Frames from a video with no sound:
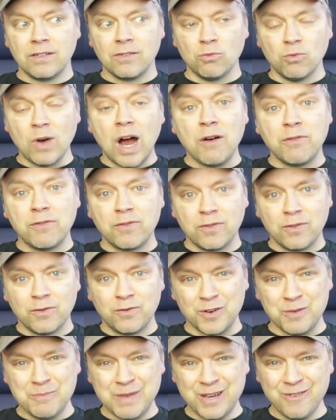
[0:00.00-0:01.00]
rough
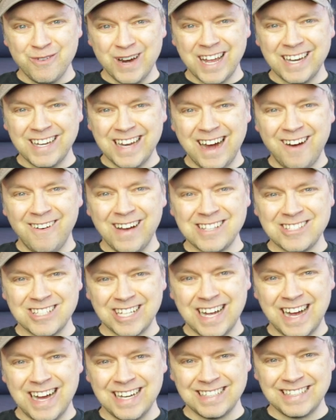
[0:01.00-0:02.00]
for me right now as a
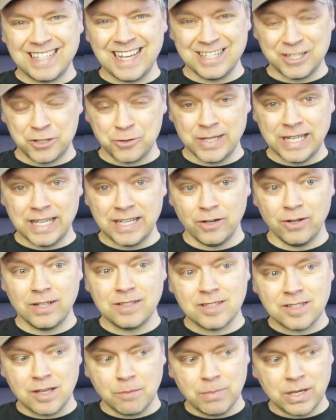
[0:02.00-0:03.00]
content creator
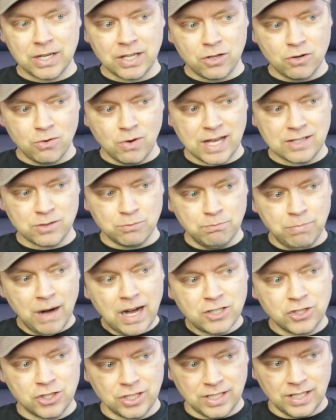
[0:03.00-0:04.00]
and somebody who has
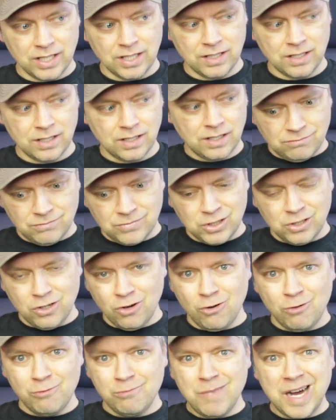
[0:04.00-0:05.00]
budgeted, you
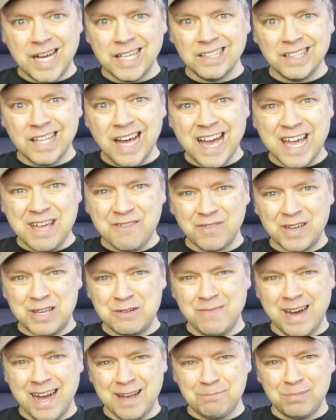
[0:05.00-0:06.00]
know, my life
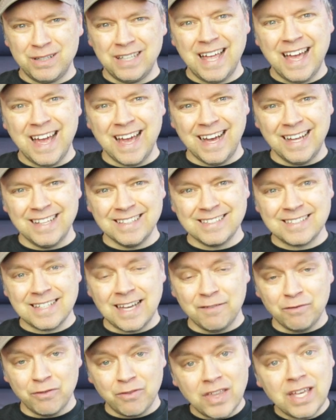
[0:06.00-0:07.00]
and my plans
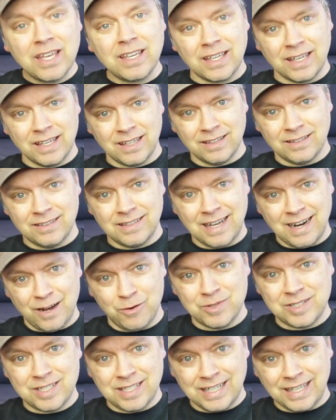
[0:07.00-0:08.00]
on thinking that I
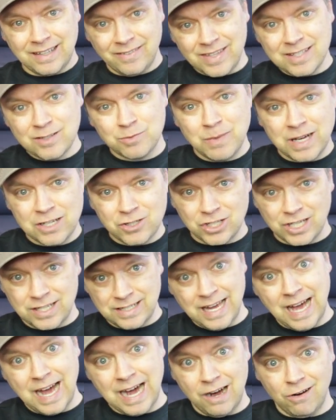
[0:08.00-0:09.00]
was getting this much and
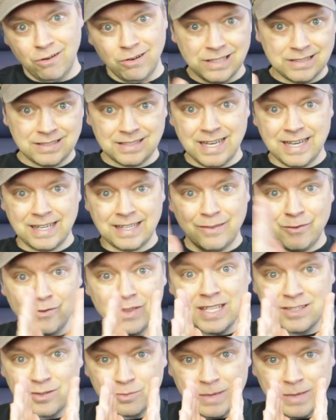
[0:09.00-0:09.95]
now it's like this